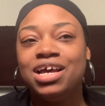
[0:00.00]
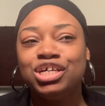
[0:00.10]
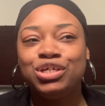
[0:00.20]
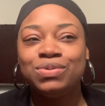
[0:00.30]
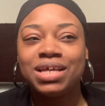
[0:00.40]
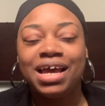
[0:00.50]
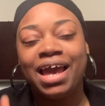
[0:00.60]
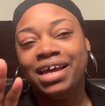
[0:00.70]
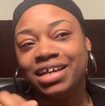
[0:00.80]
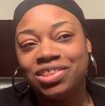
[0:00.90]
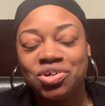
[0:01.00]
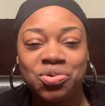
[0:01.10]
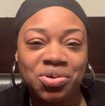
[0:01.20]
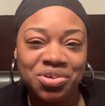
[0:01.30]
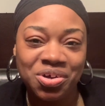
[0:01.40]
She was like, ain't nothing
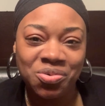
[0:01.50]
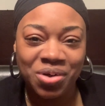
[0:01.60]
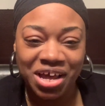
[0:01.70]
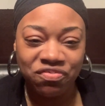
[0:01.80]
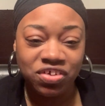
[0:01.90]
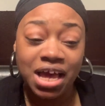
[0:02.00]
going on, wifey.